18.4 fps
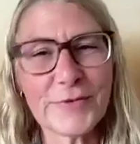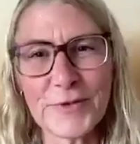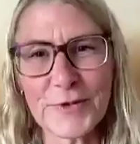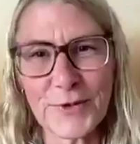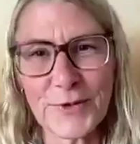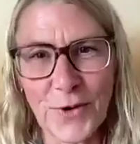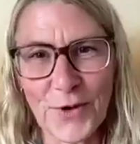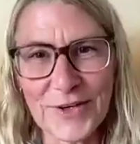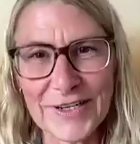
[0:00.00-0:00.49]
of
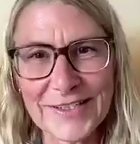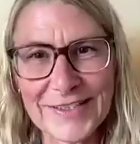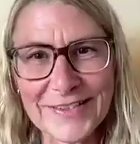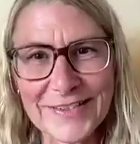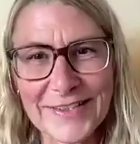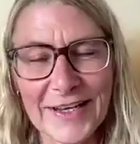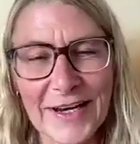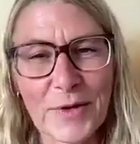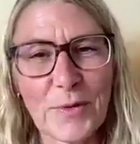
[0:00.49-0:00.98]

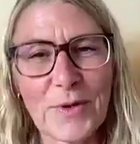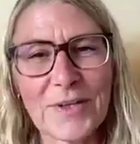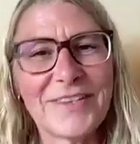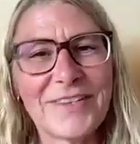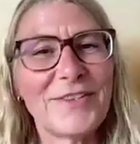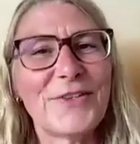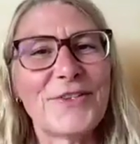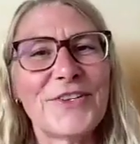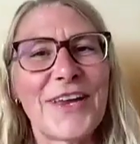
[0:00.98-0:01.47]
stories that I
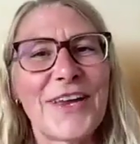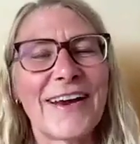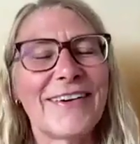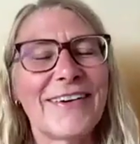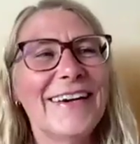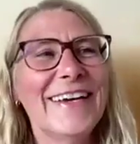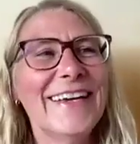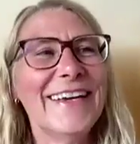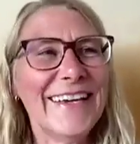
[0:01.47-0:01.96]
wanted to
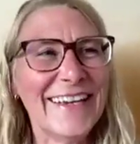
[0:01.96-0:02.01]
share.